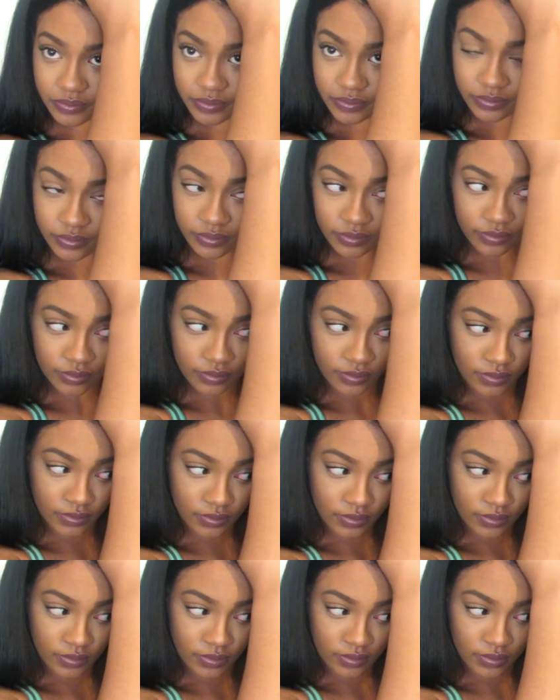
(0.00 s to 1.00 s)

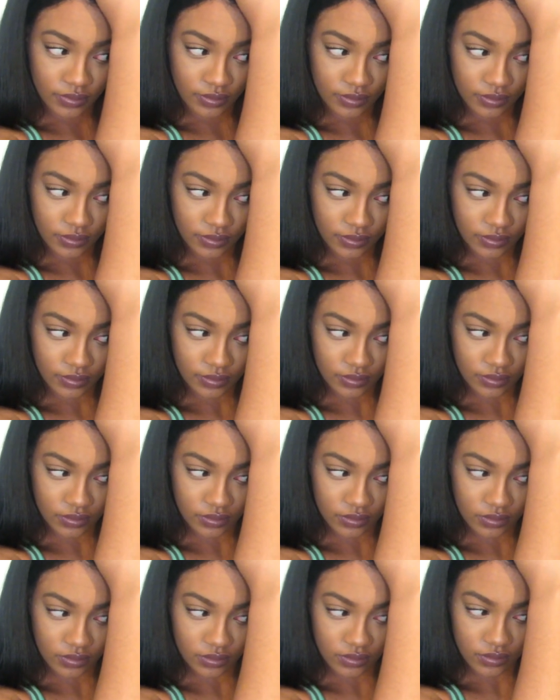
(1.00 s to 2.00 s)

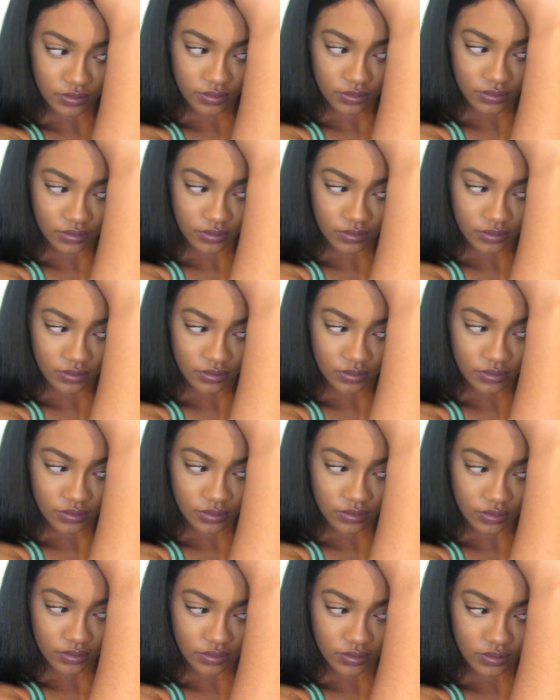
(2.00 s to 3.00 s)

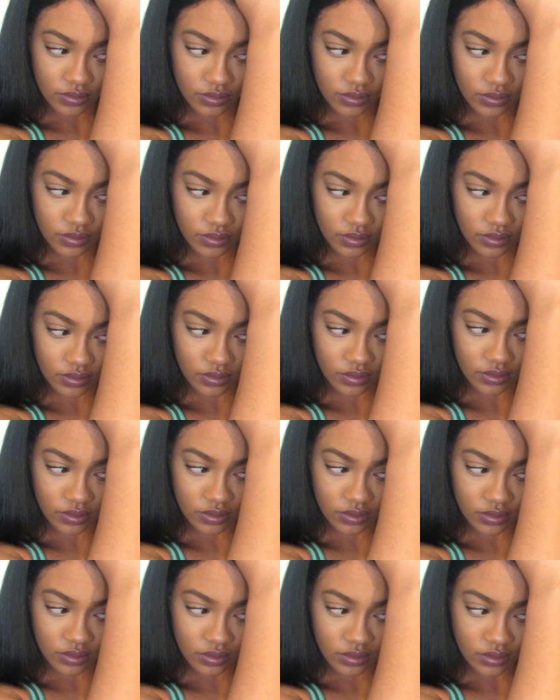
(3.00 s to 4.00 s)

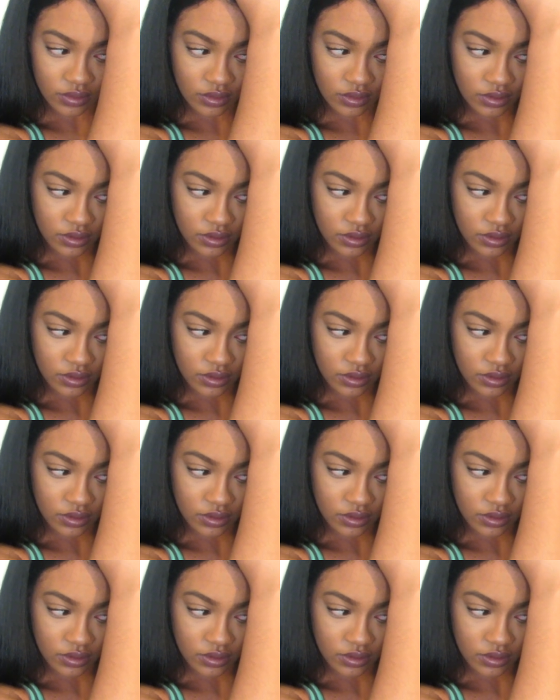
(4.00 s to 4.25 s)
Nothing is said.